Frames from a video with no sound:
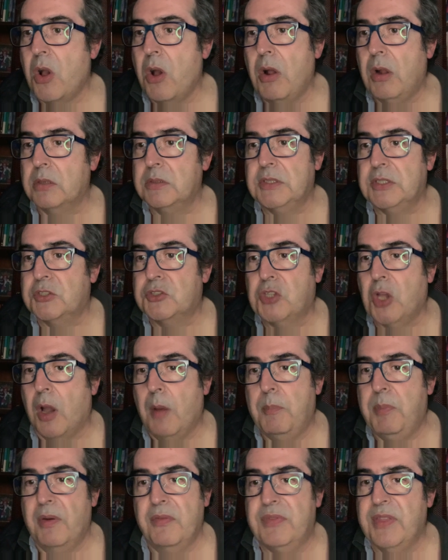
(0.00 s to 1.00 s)
on the
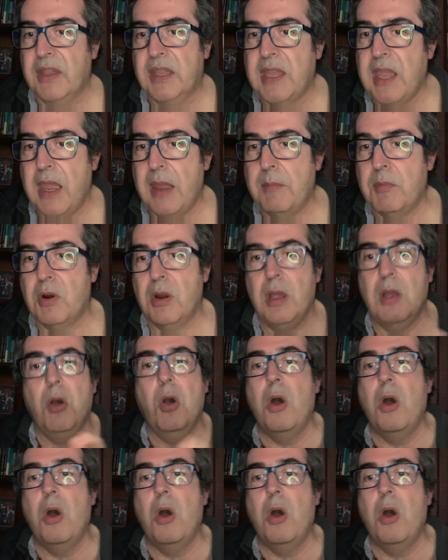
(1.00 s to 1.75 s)
top of the camera,